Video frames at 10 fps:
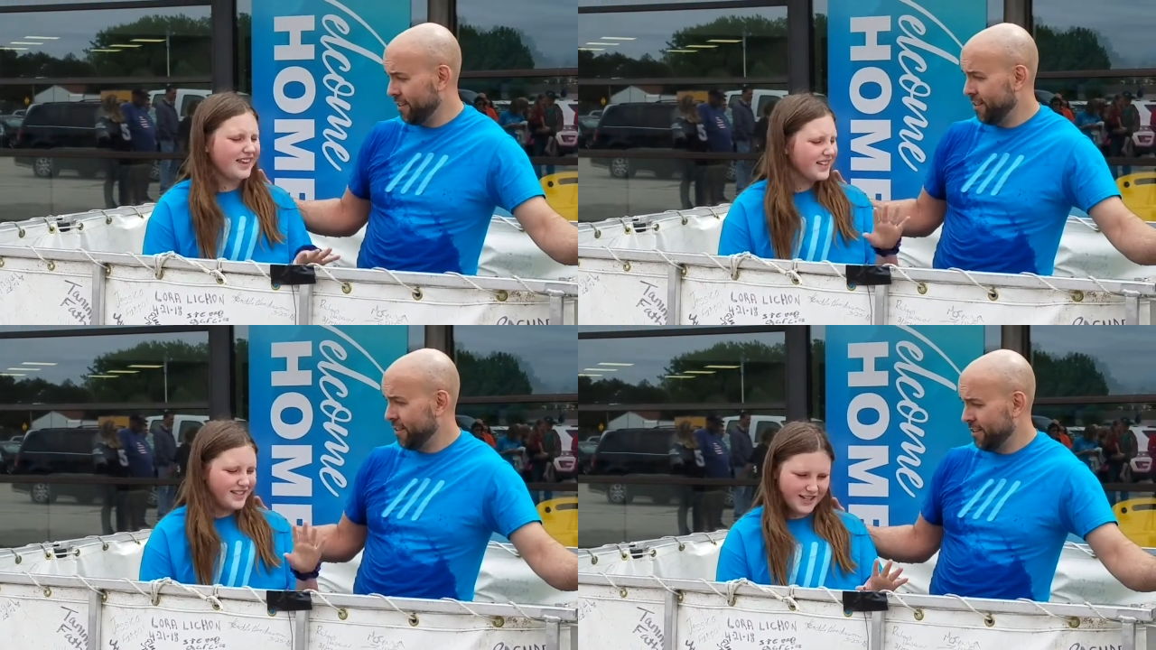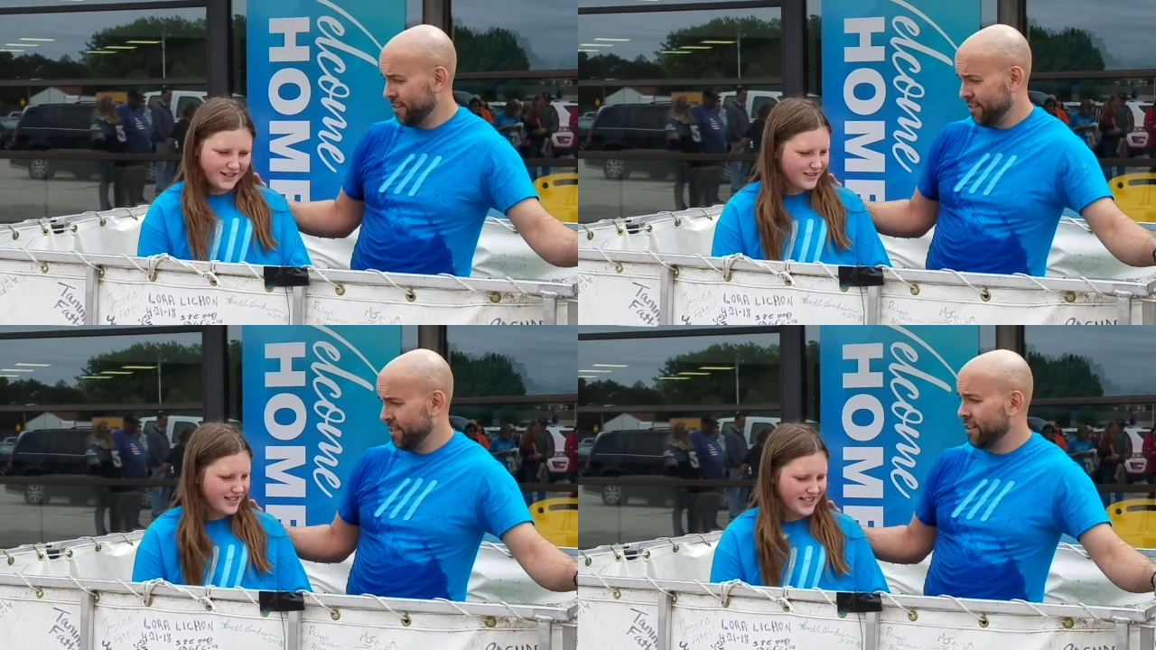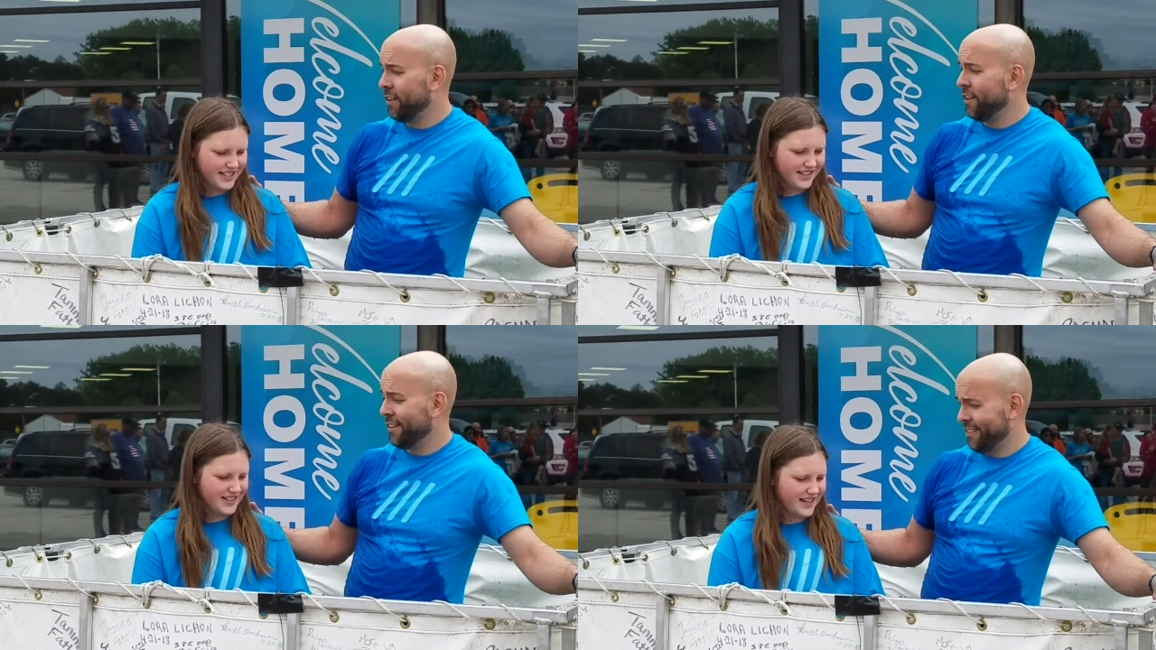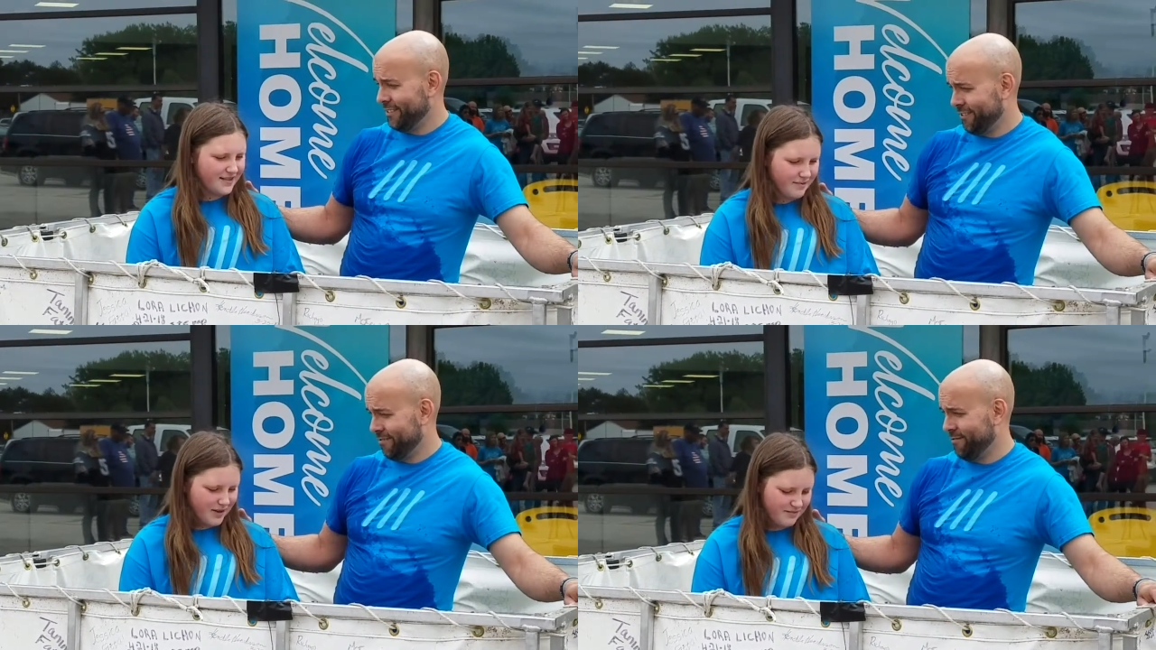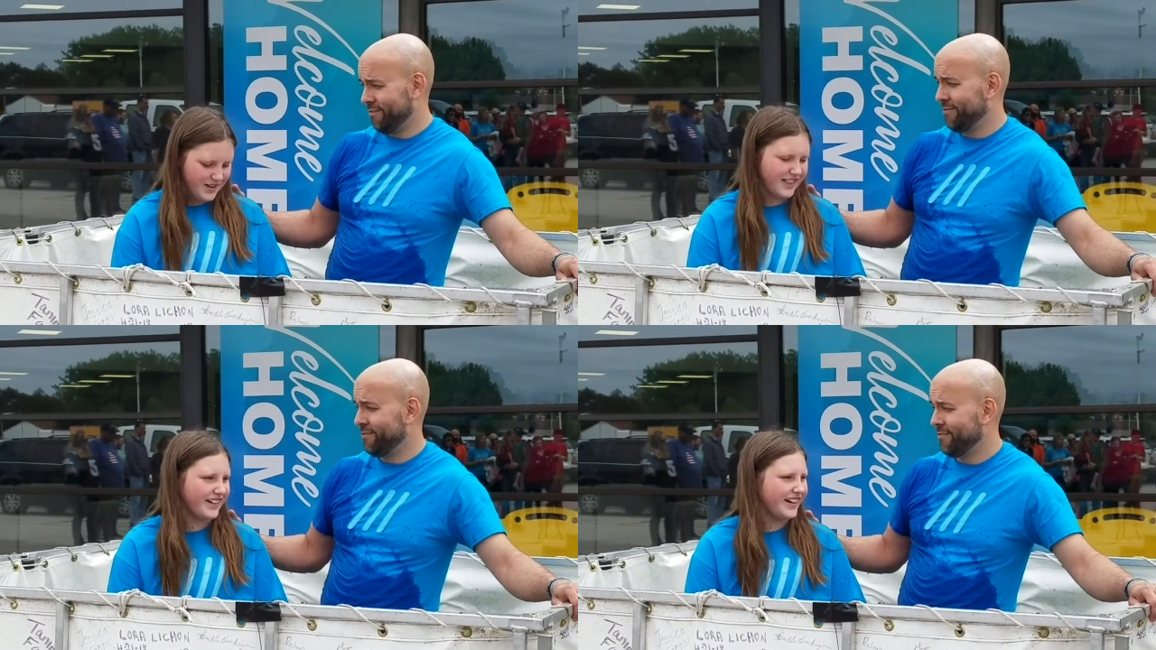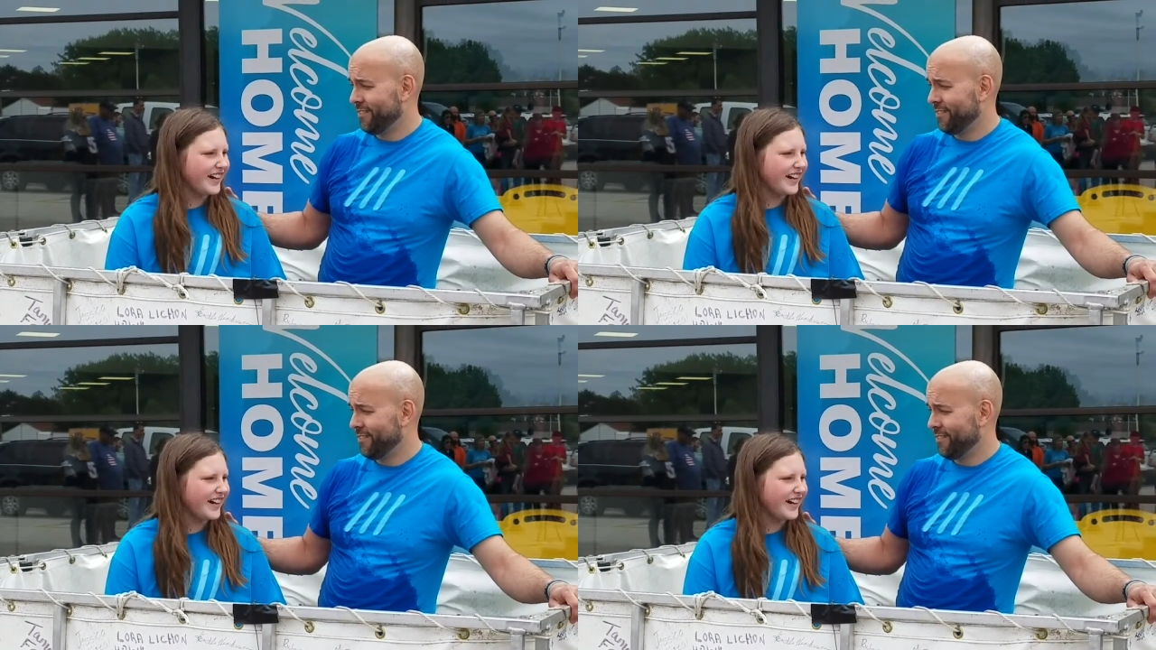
Speaker 1: Two sisters and one brother.